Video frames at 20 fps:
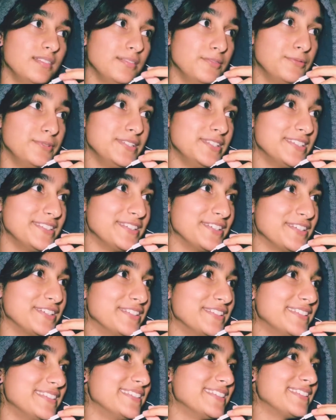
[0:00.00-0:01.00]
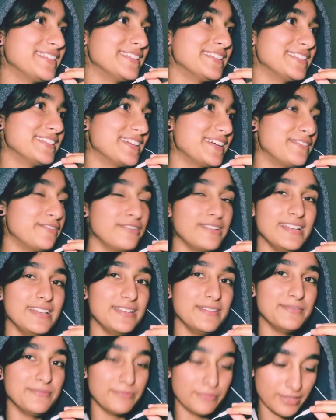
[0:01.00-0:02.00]
which is good because I really
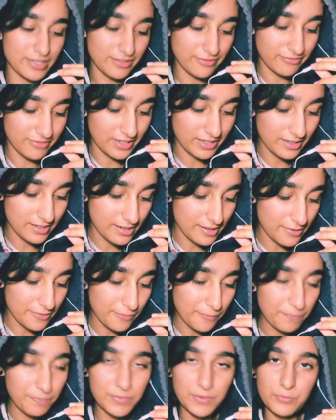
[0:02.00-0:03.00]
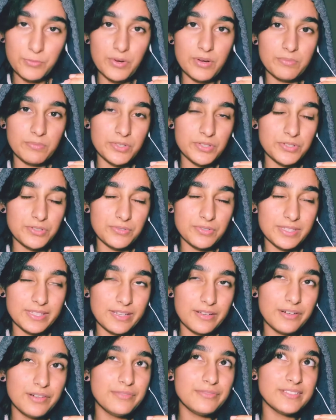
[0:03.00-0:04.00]
want to find out what modules they
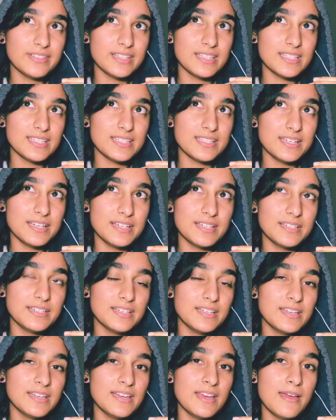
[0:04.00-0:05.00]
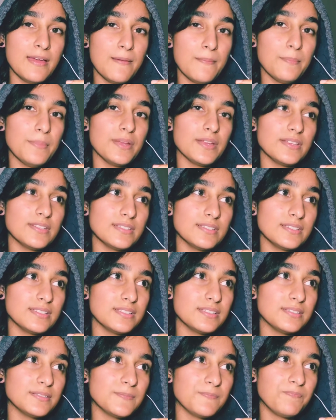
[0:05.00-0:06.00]
offer this year because
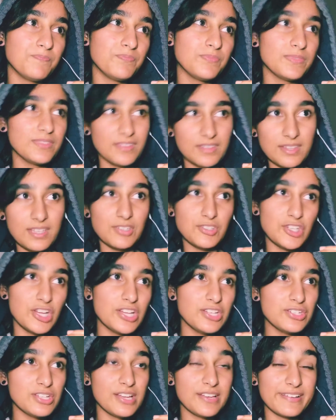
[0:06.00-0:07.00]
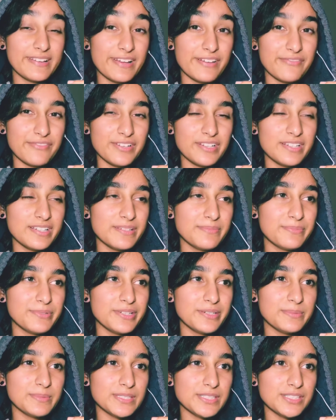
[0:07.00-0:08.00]
they change like every year pretty
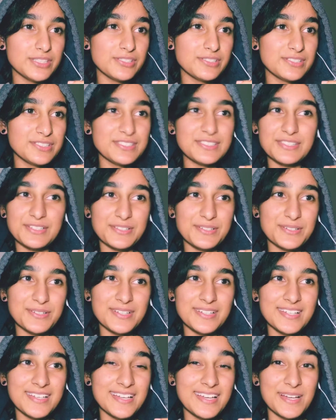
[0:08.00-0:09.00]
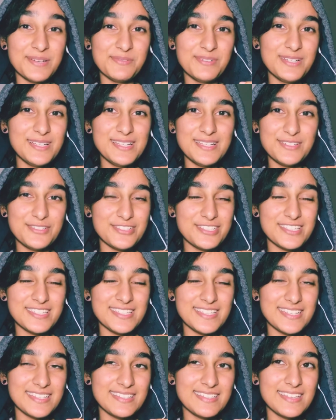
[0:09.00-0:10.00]
much. So really
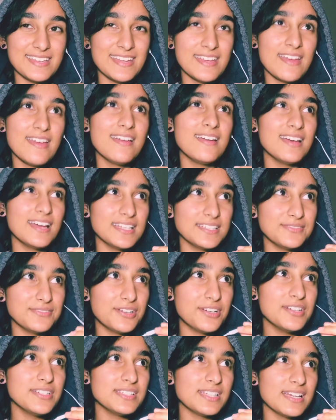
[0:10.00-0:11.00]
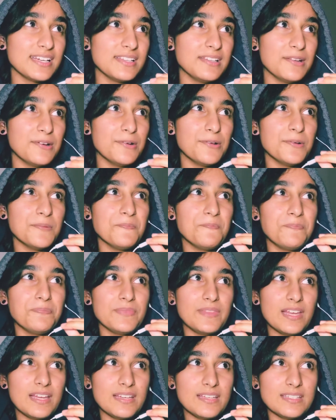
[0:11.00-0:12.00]
interested. As far as I know,
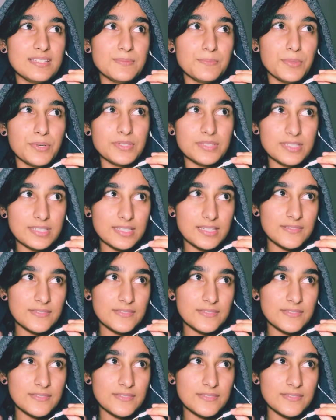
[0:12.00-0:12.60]
there's positive